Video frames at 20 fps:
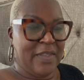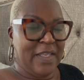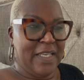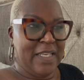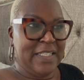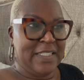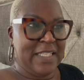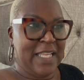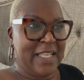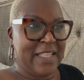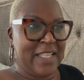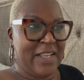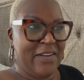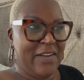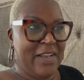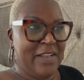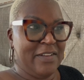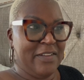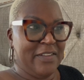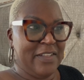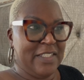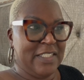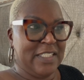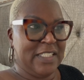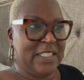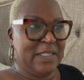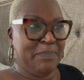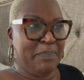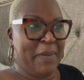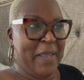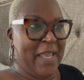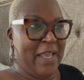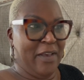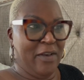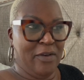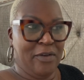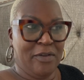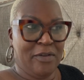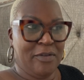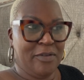it's like they're under this
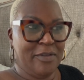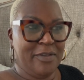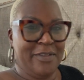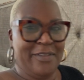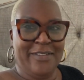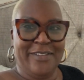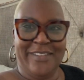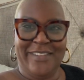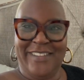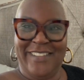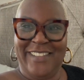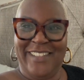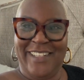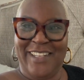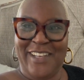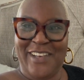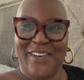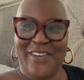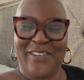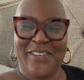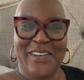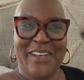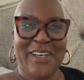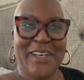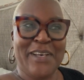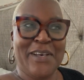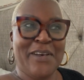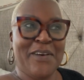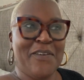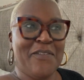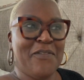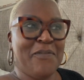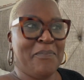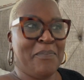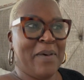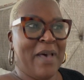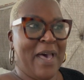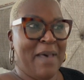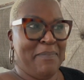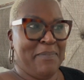spell, you know, of
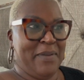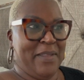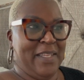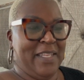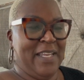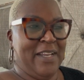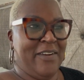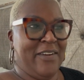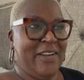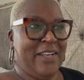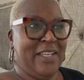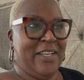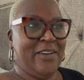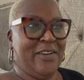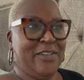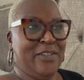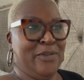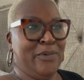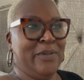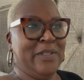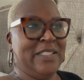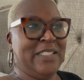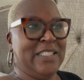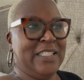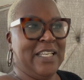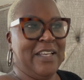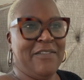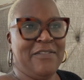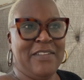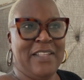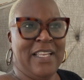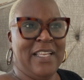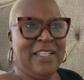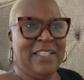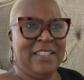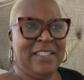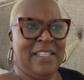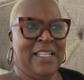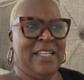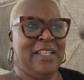popularity or doing stuff
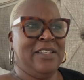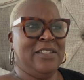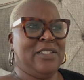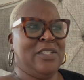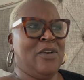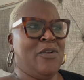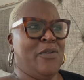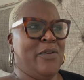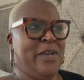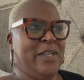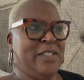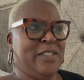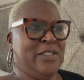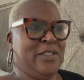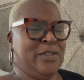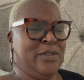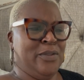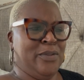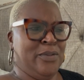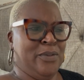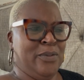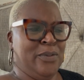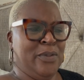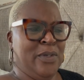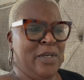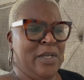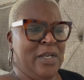that is going to,